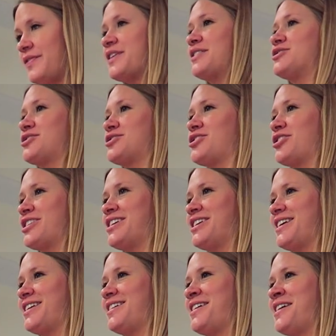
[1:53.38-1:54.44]
and then I'll start talking
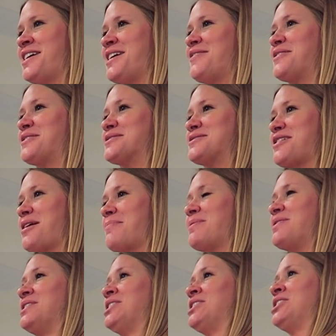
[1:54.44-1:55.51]
again, and I'll stop
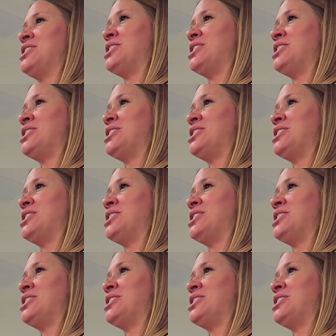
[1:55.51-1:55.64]
and,